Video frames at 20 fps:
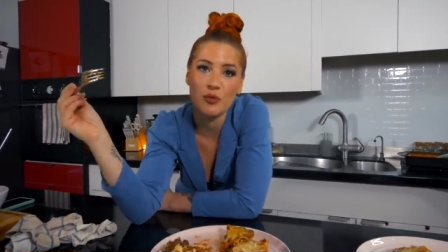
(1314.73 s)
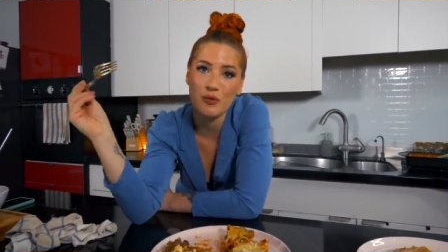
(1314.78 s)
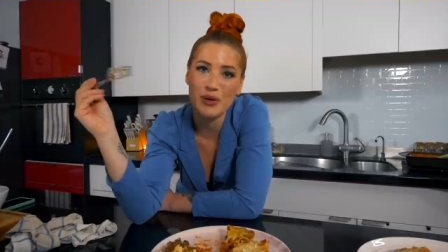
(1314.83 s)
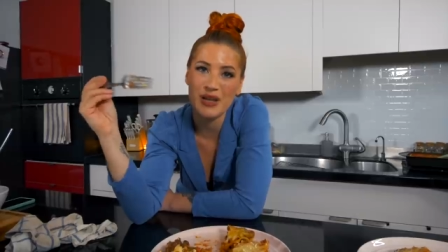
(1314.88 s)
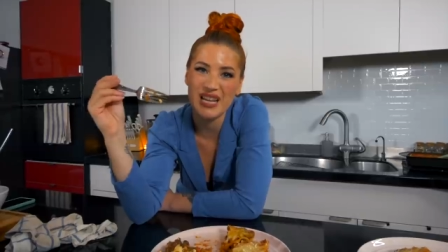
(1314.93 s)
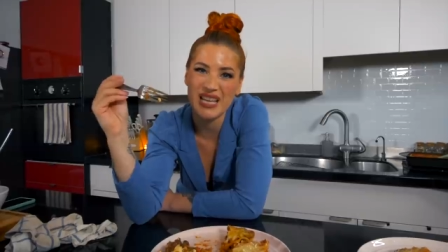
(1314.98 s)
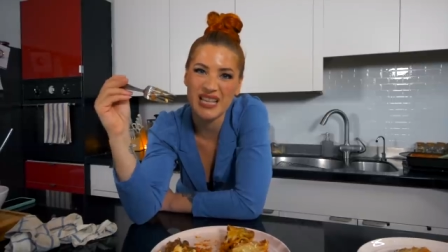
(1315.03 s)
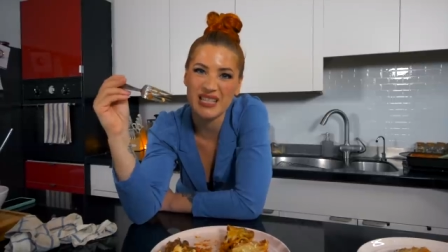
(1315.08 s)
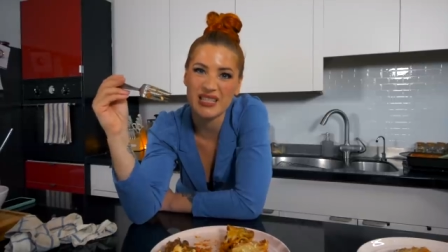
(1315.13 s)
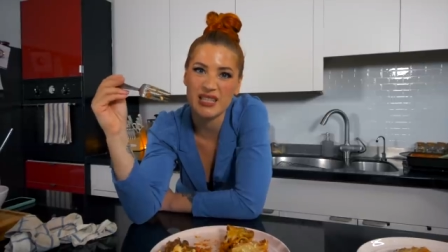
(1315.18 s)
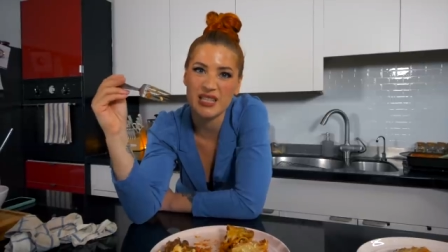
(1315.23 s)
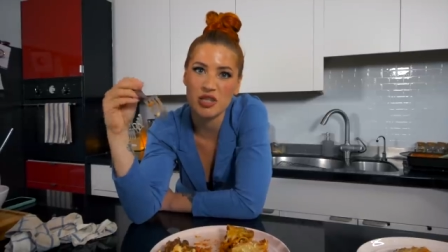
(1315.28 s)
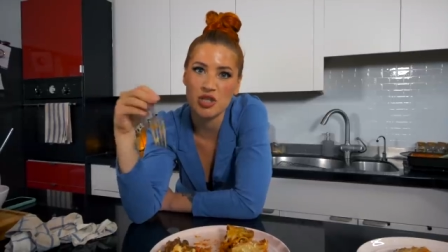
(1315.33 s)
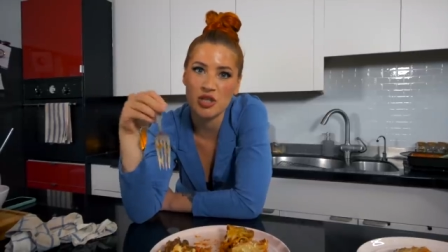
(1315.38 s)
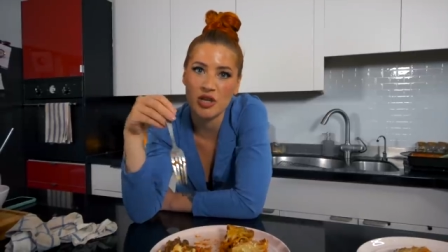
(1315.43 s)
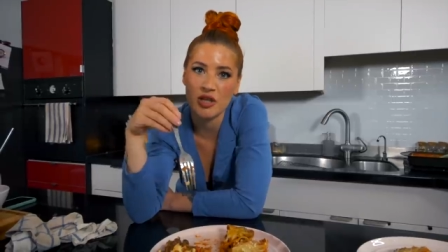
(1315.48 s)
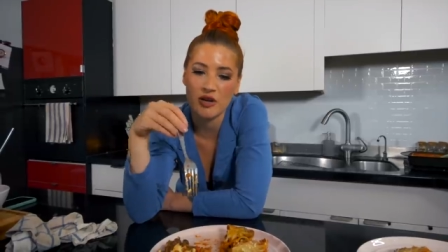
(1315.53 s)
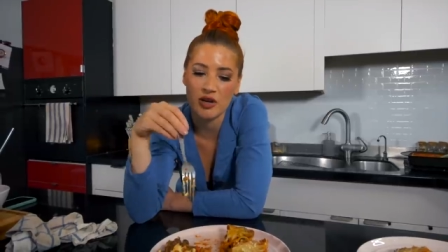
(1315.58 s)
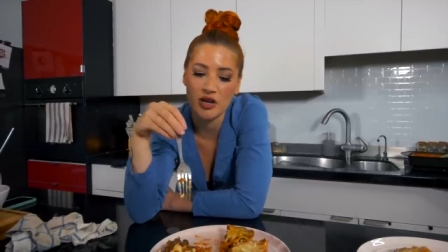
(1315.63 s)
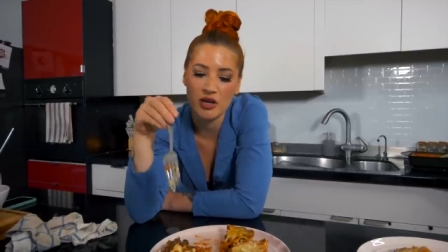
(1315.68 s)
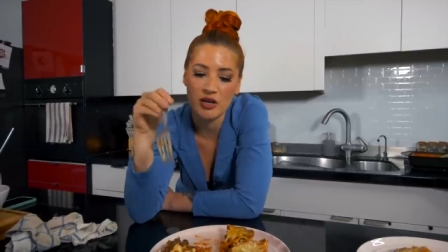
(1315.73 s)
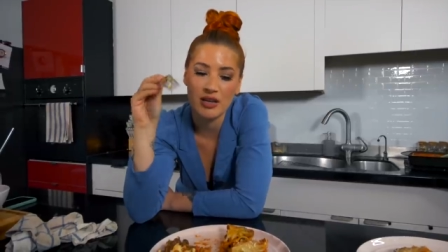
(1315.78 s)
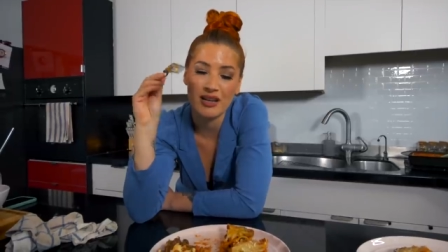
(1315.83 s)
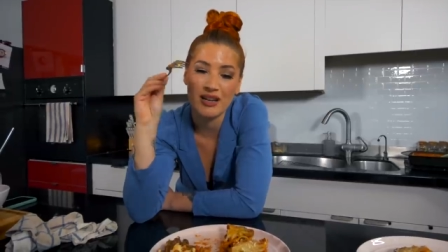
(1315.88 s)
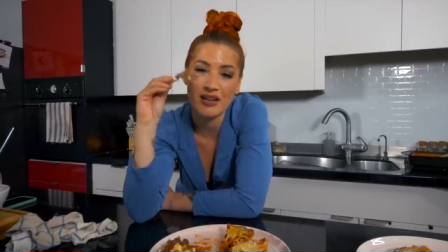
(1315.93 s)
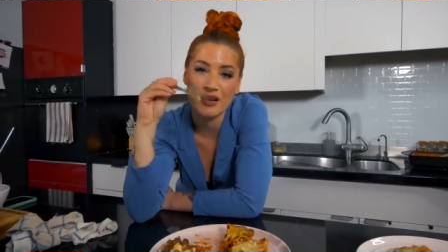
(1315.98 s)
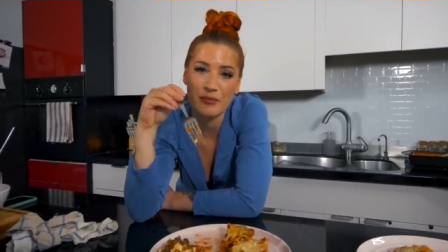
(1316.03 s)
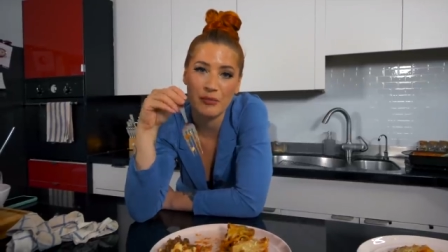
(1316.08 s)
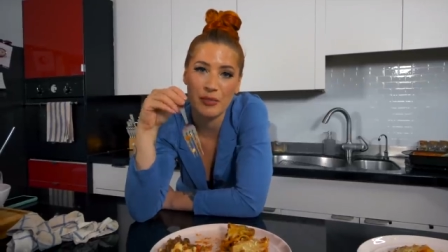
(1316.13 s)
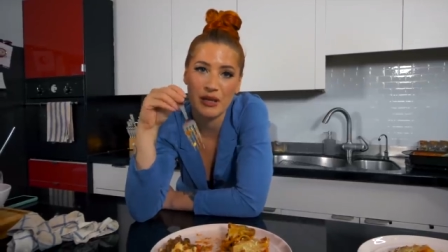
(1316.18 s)
pit against each other
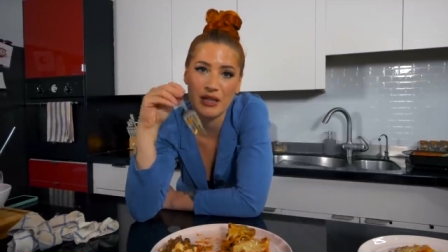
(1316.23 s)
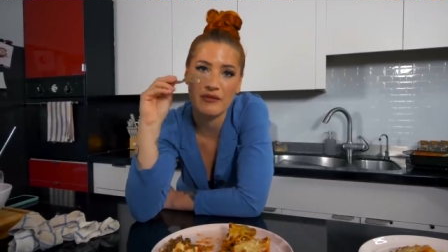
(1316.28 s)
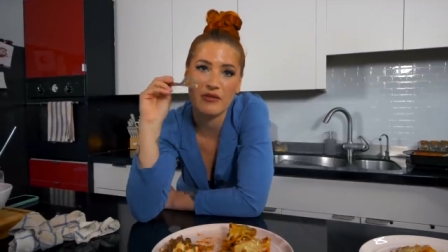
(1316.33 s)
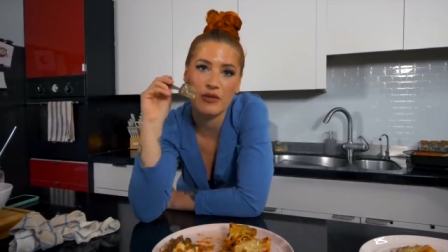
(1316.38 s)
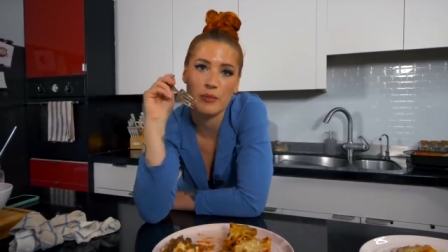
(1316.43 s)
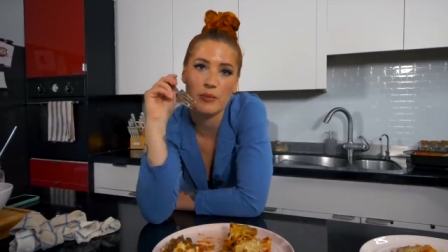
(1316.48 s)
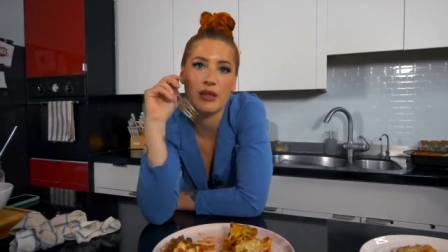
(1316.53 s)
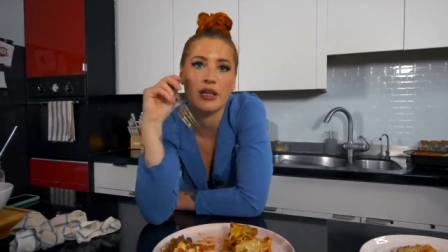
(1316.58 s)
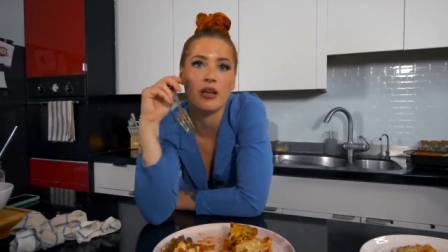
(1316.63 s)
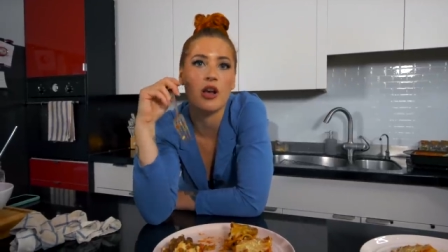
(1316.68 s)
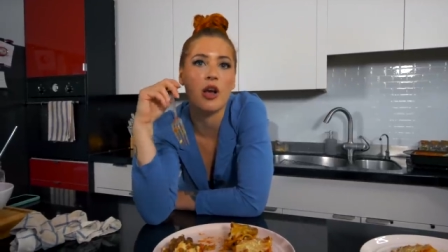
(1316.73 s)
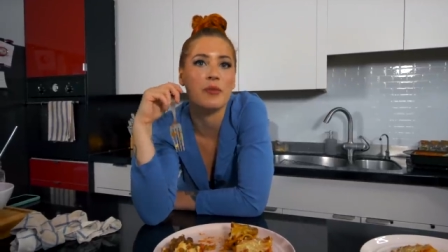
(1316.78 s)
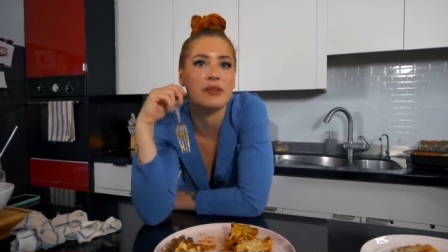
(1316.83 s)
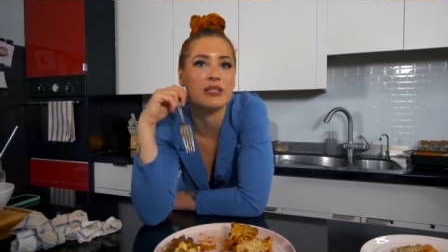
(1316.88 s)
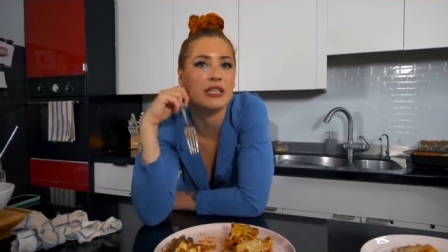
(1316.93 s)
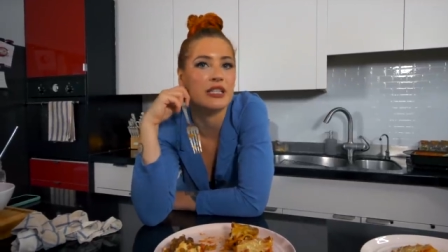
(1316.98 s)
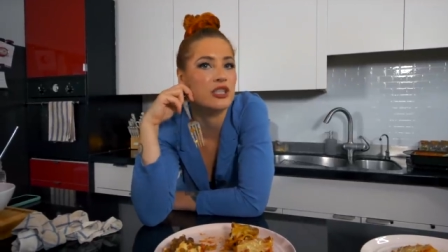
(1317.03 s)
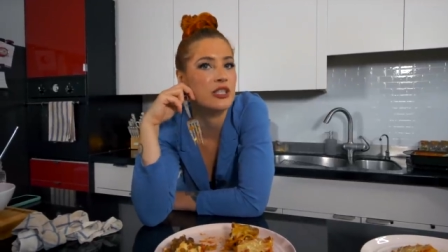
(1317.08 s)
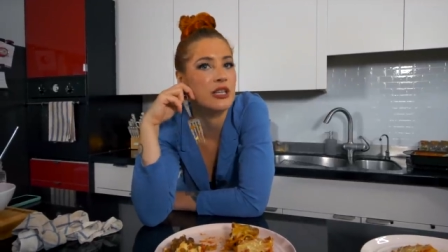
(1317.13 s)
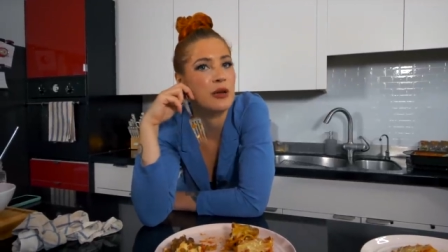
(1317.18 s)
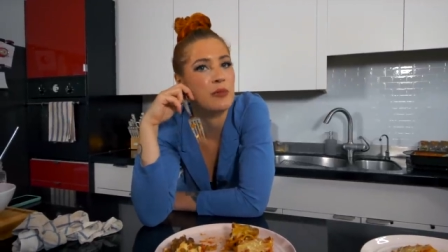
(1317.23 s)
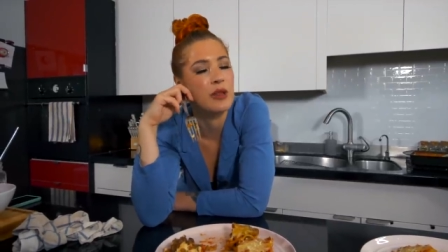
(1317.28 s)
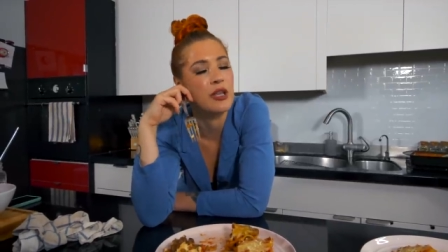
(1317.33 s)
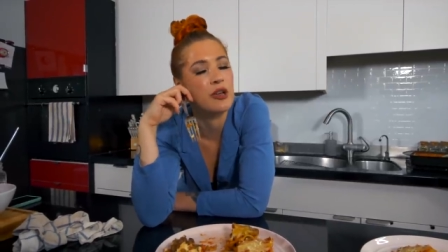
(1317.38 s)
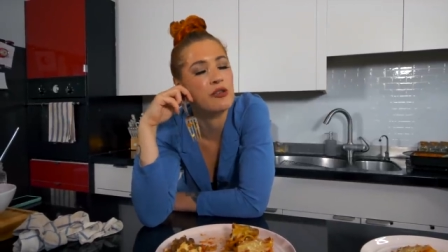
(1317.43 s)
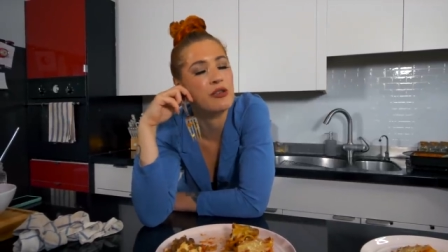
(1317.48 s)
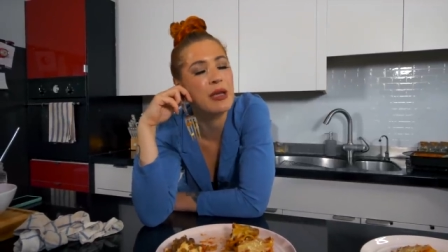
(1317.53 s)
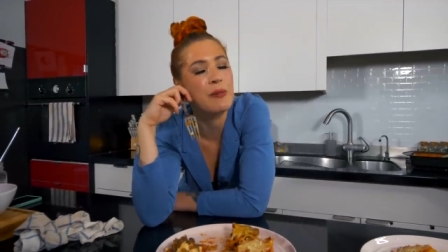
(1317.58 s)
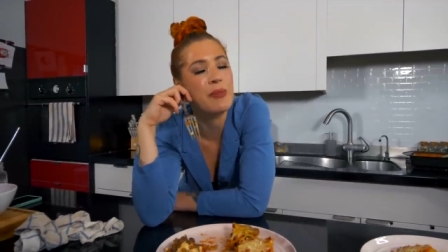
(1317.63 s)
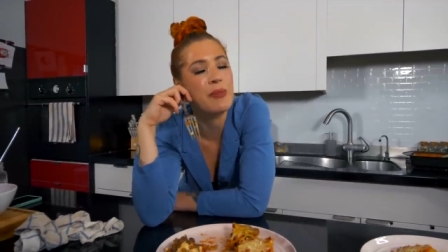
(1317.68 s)
by leaving them in the comment section down below. Okay,